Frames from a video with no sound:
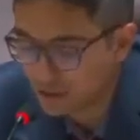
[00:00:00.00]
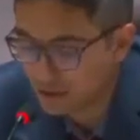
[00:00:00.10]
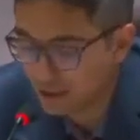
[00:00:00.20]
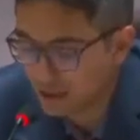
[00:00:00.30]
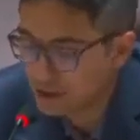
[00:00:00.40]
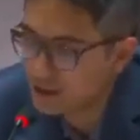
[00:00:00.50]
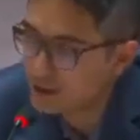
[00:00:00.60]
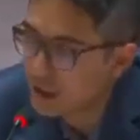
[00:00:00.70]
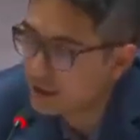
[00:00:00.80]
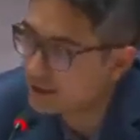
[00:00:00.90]
United
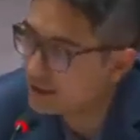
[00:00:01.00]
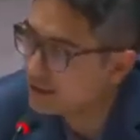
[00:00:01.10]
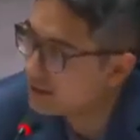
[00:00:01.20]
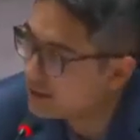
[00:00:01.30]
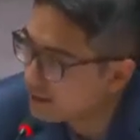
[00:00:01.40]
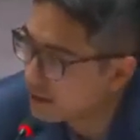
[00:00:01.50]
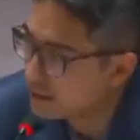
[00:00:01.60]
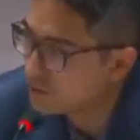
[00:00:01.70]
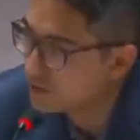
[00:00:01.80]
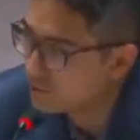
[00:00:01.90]
Nations bodies. Thank
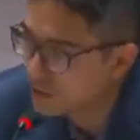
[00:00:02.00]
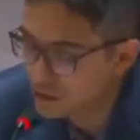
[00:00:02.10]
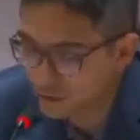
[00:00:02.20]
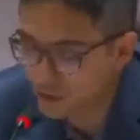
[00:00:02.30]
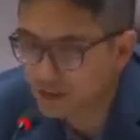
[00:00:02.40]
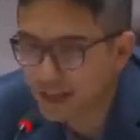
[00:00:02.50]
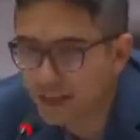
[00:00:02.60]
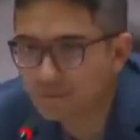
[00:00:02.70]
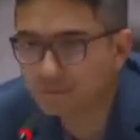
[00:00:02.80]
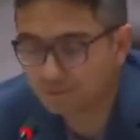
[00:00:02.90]
you so much for your
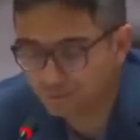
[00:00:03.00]
time.